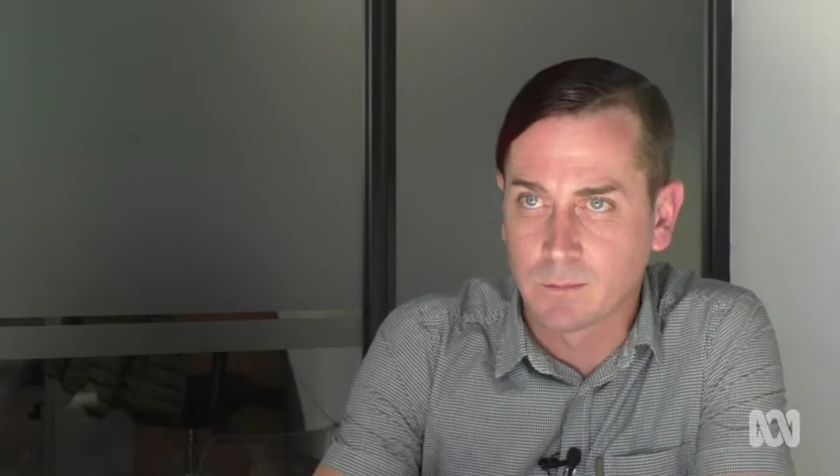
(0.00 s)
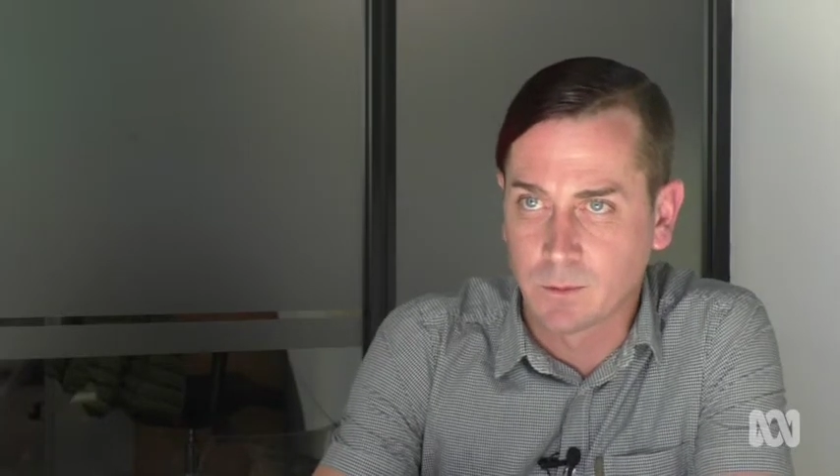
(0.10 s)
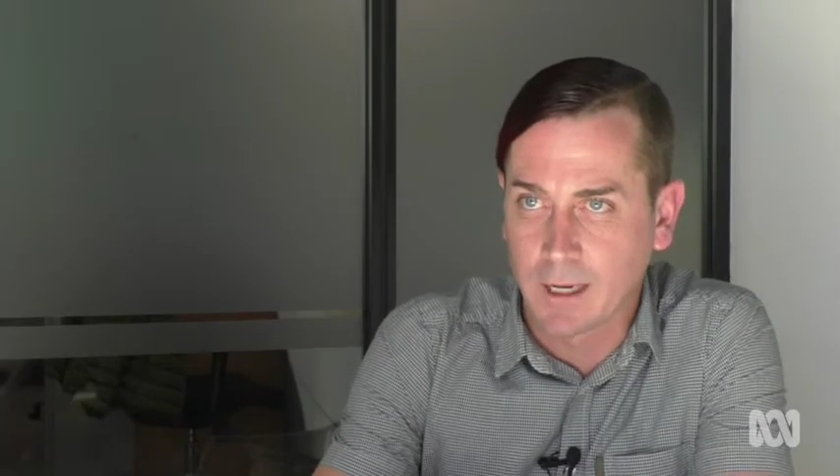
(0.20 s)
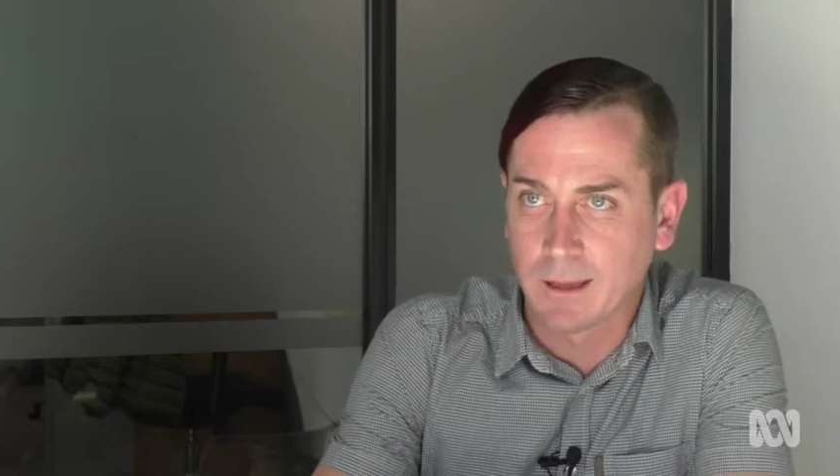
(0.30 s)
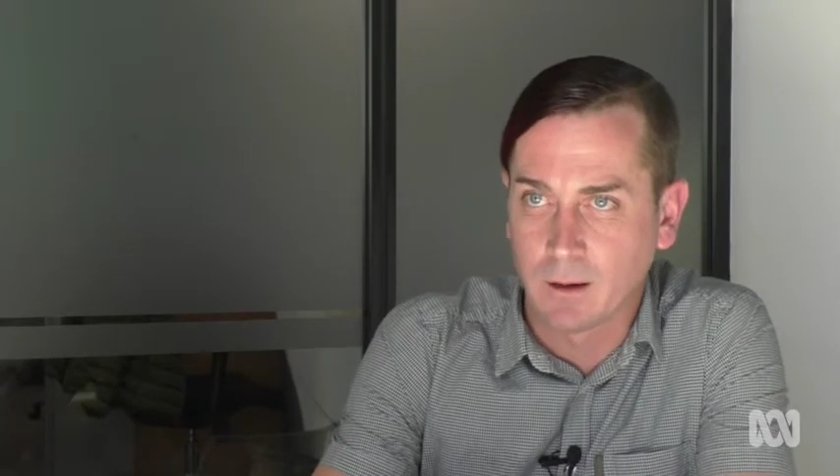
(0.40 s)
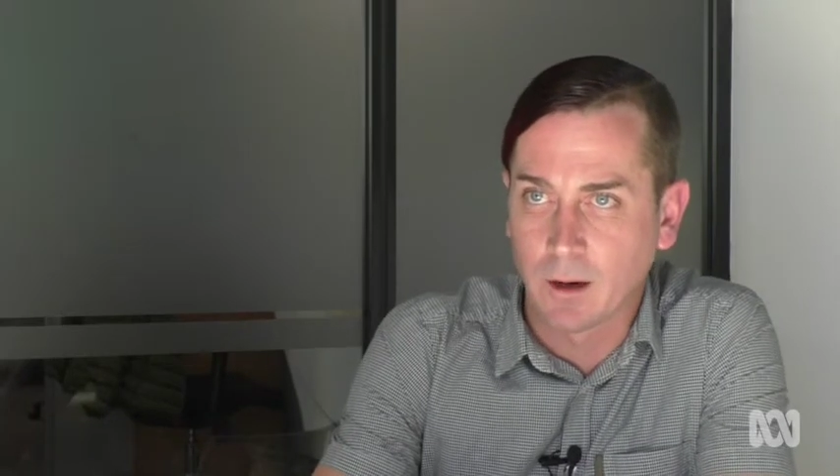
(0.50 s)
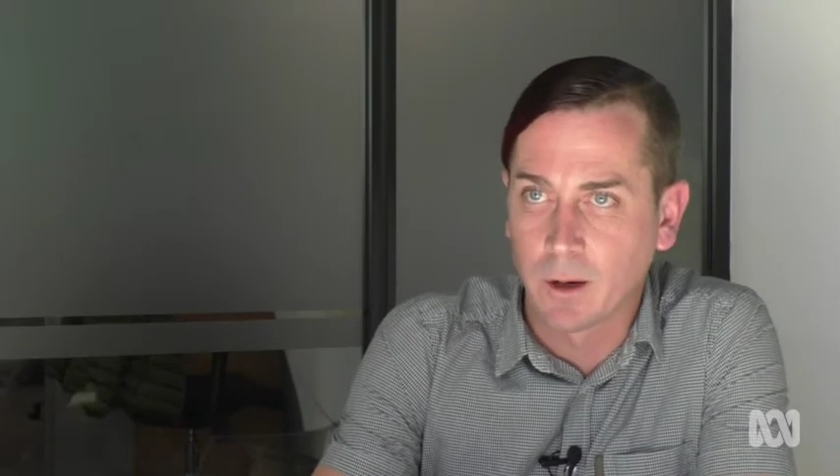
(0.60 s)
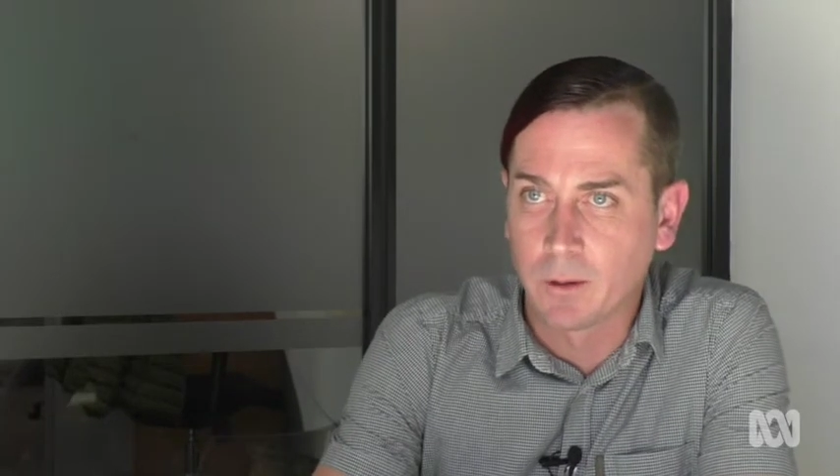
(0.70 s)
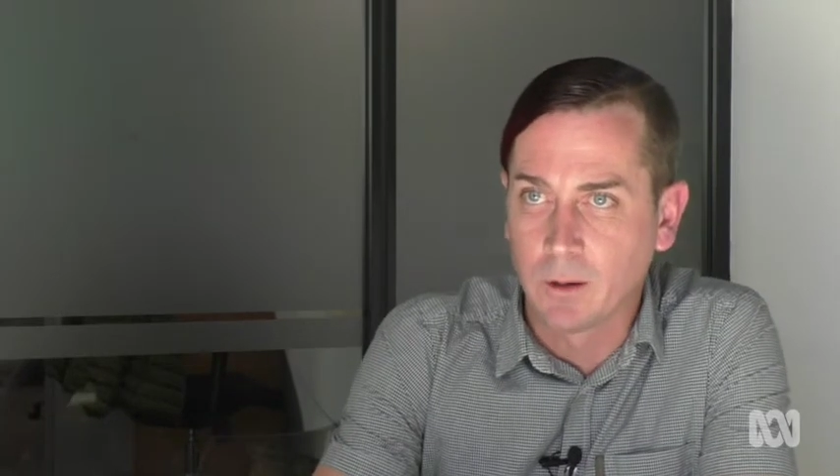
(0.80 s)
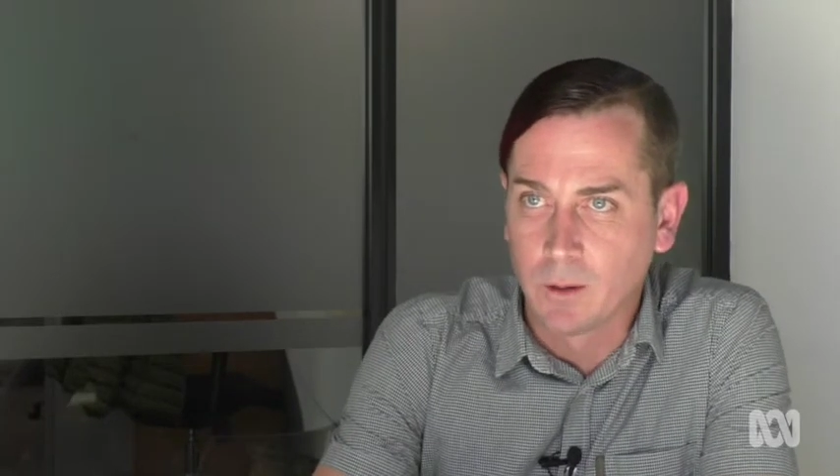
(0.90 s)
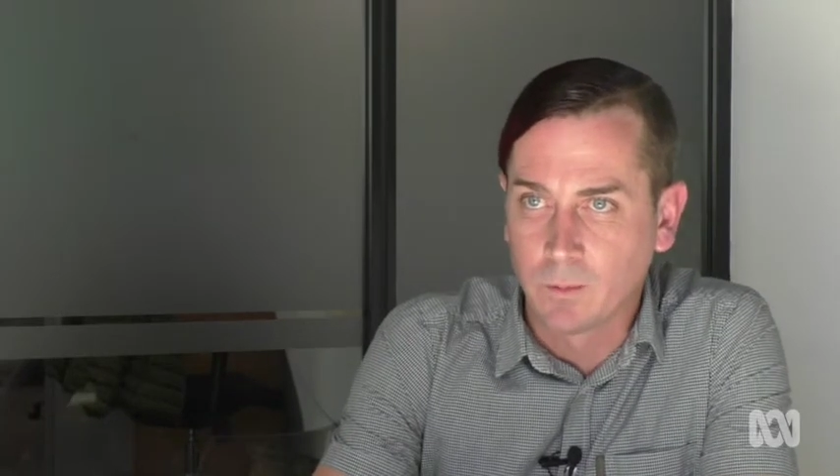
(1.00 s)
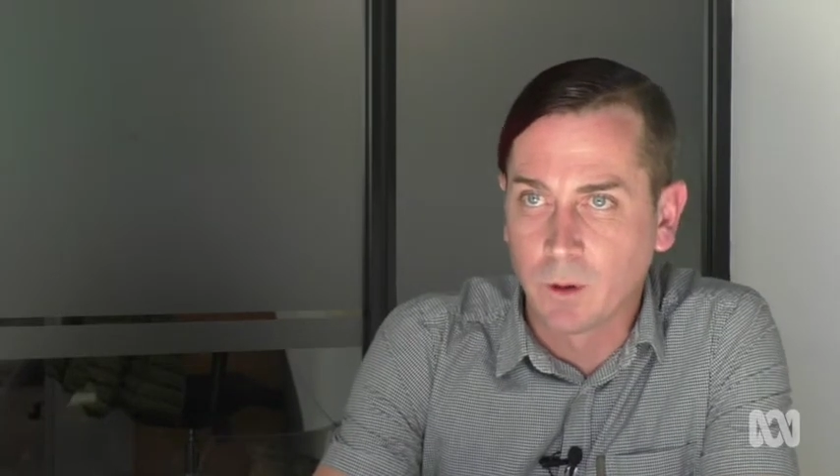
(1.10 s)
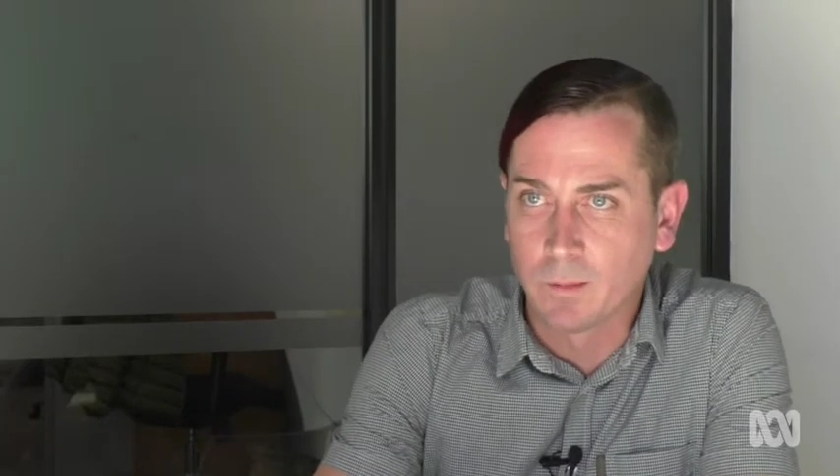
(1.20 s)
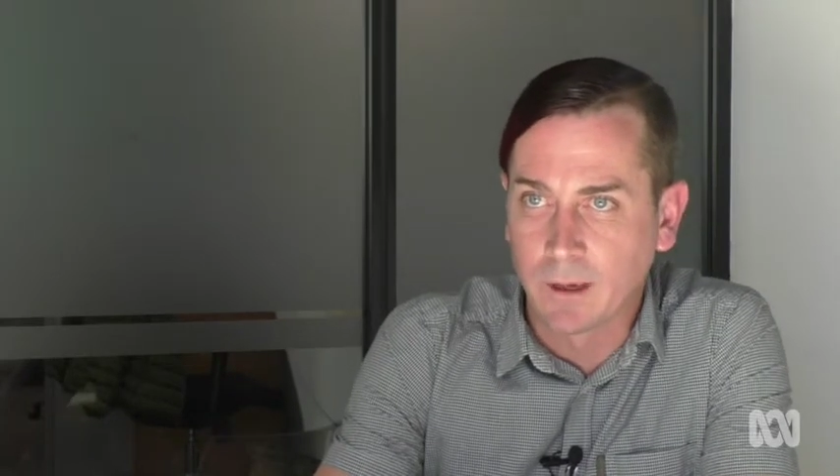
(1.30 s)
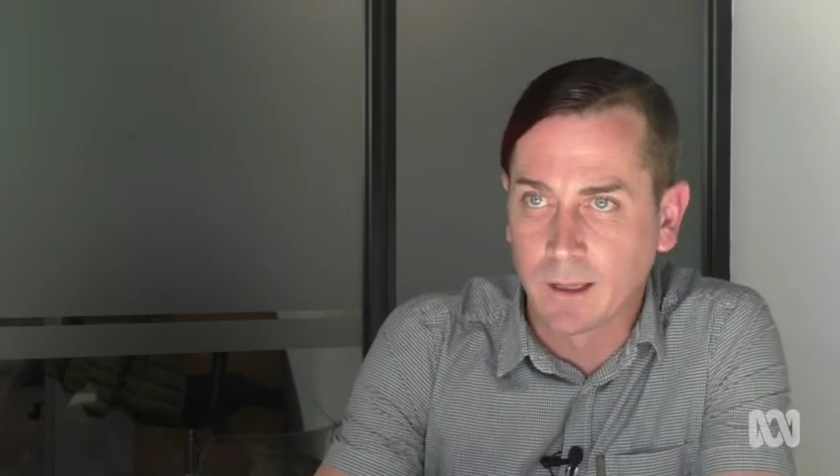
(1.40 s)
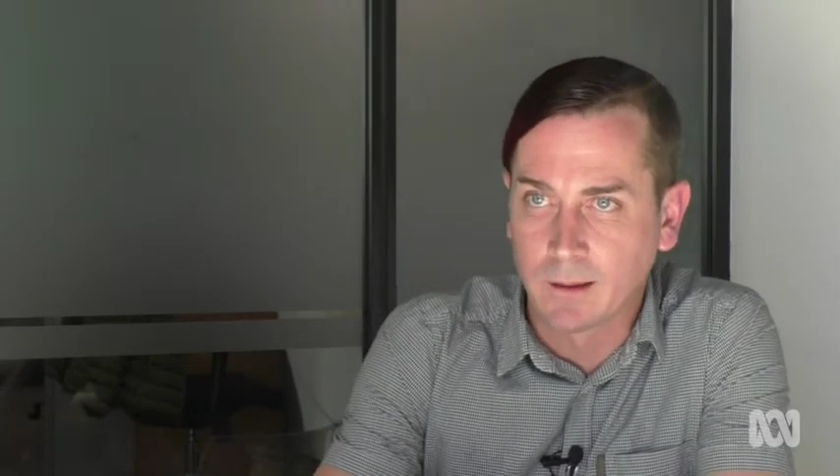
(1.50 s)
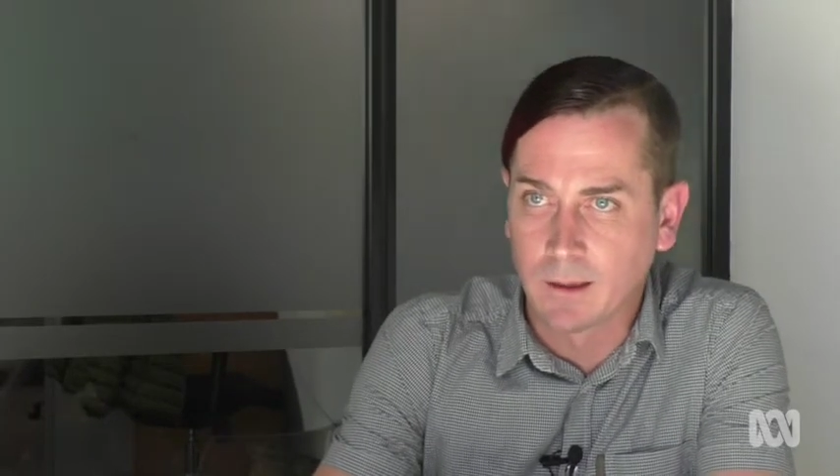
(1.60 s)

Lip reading: create their own rubric